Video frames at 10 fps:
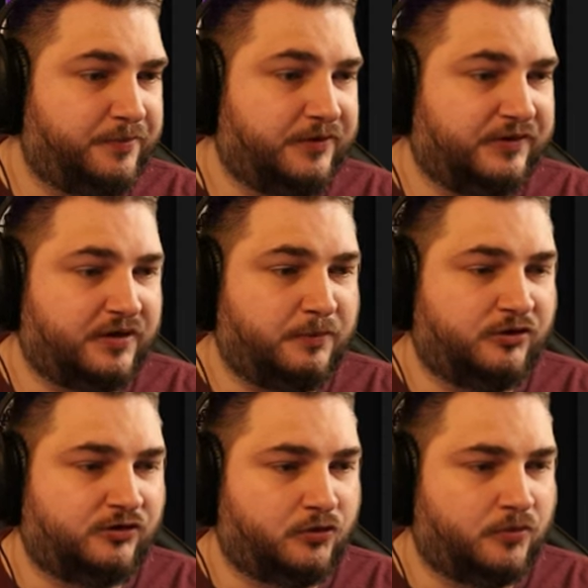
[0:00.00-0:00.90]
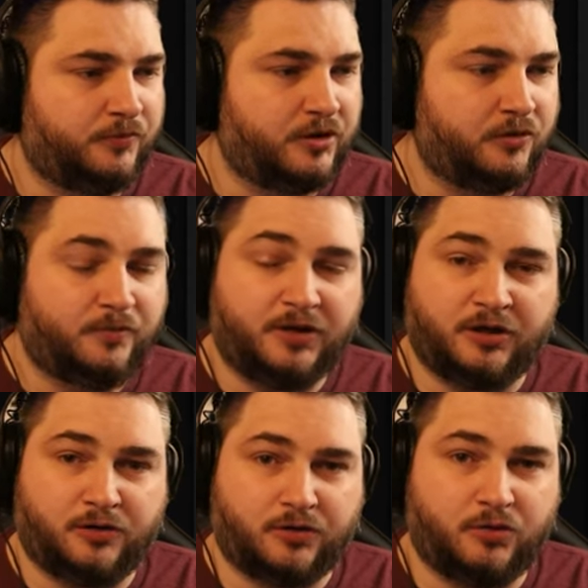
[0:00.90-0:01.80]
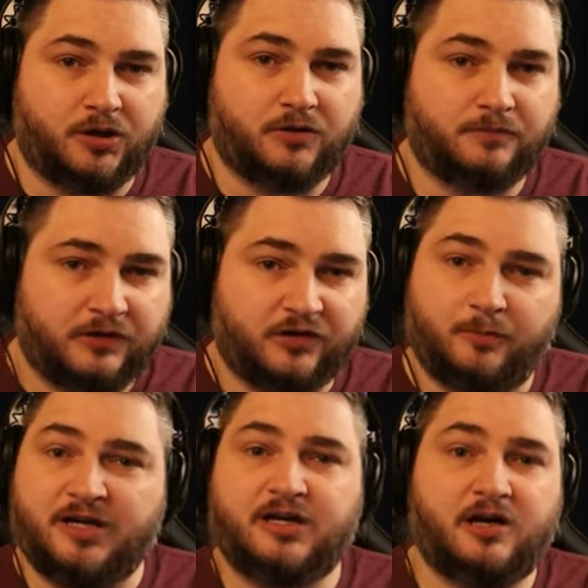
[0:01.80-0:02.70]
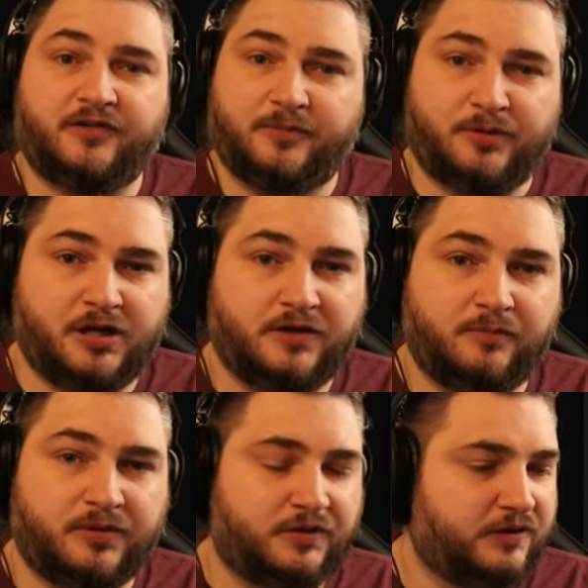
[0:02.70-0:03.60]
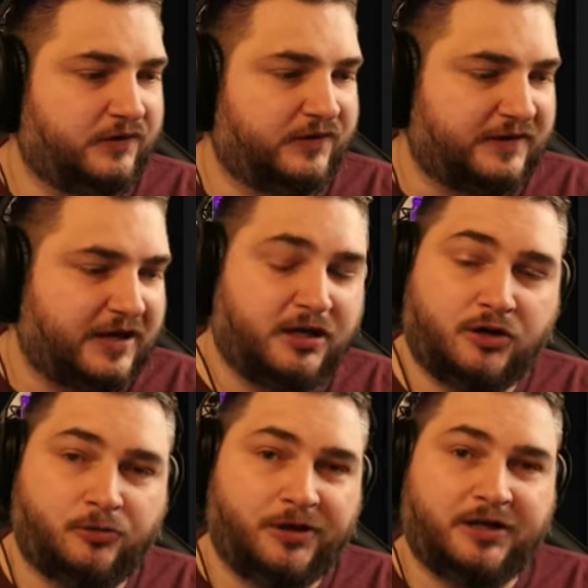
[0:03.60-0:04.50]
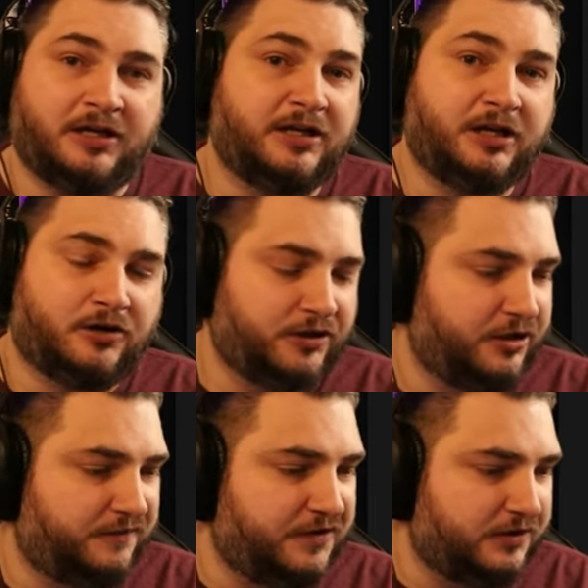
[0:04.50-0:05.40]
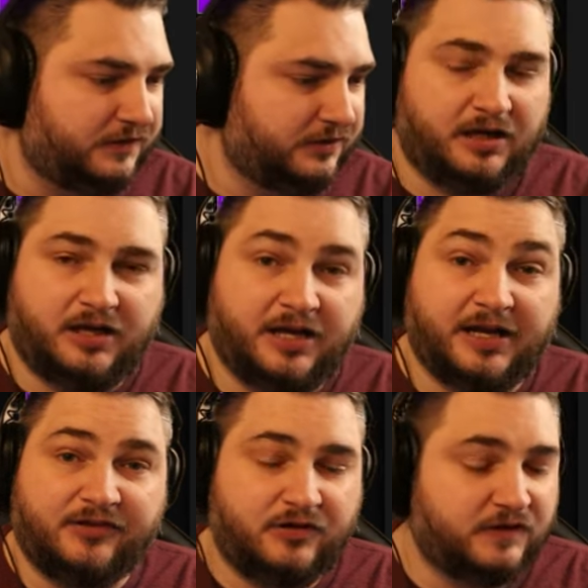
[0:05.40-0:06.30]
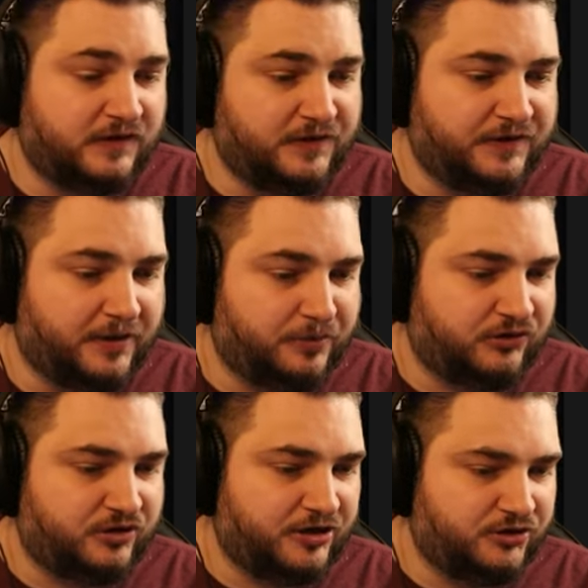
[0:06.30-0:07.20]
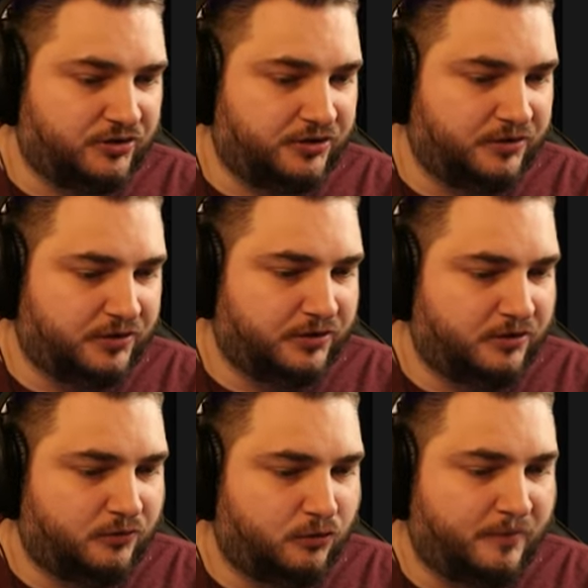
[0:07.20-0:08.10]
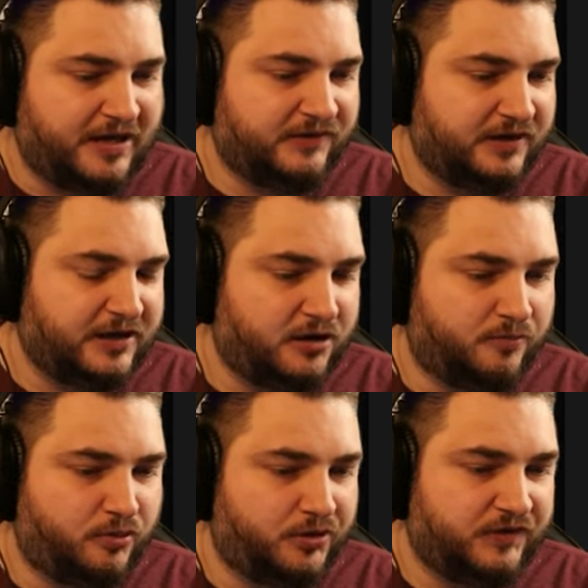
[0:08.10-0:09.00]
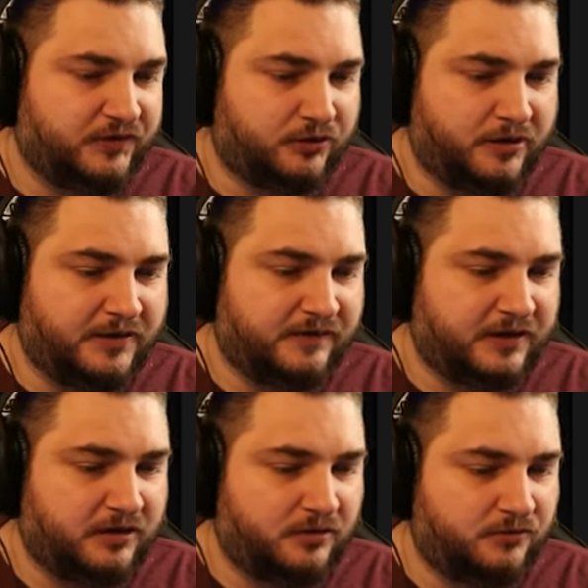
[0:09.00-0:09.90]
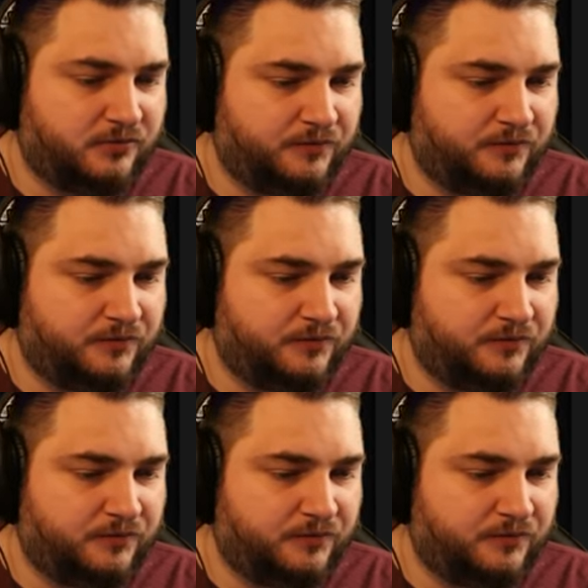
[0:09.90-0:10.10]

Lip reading: Summon Storm Totem, and Earthquake. So the main concept behind the build is attacking quick and getting on-hit effects. And as you can see in the Tempest Strike tree, we're maxing out our points into Grand Cyclone,